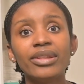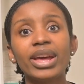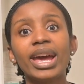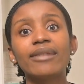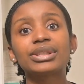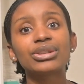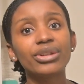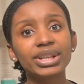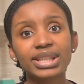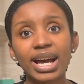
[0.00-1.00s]
They have
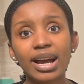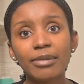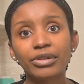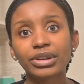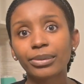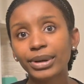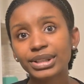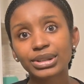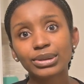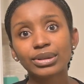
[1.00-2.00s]
story time for the
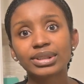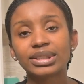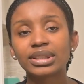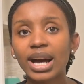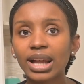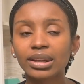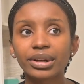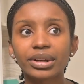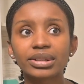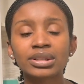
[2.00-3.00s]
preschoolers and
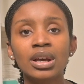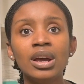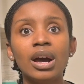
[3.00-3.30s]
toddlers.